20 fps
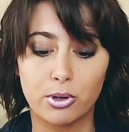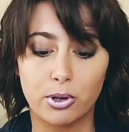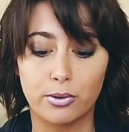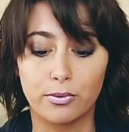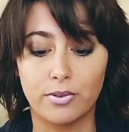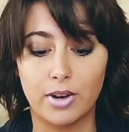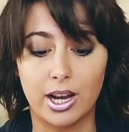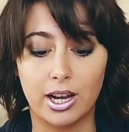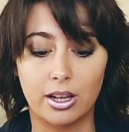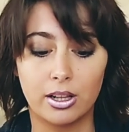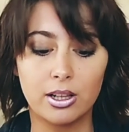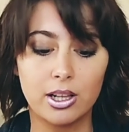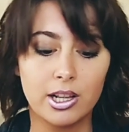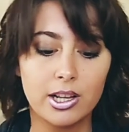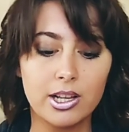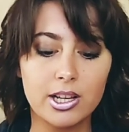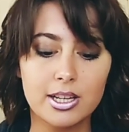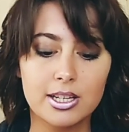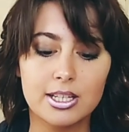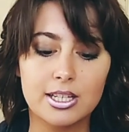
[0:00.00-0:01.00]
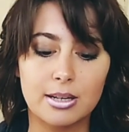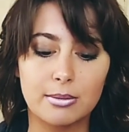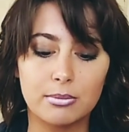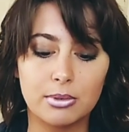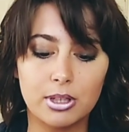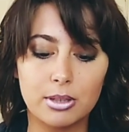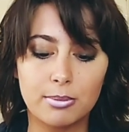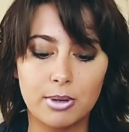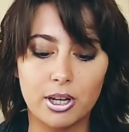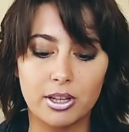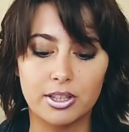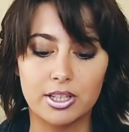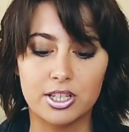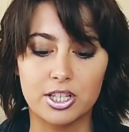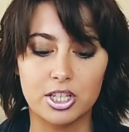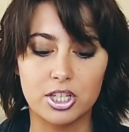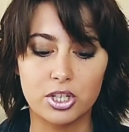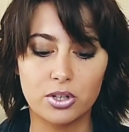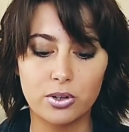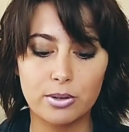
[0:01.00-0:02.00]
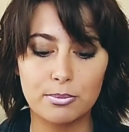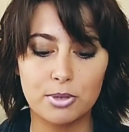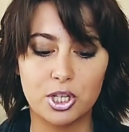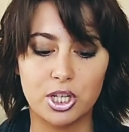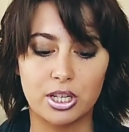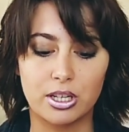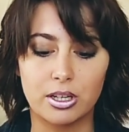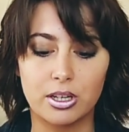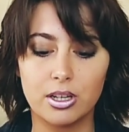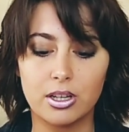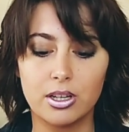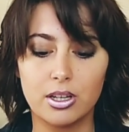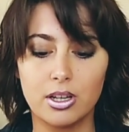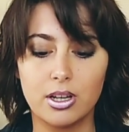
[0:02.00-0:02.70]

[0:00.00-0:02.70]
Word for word: profile stumble upon the description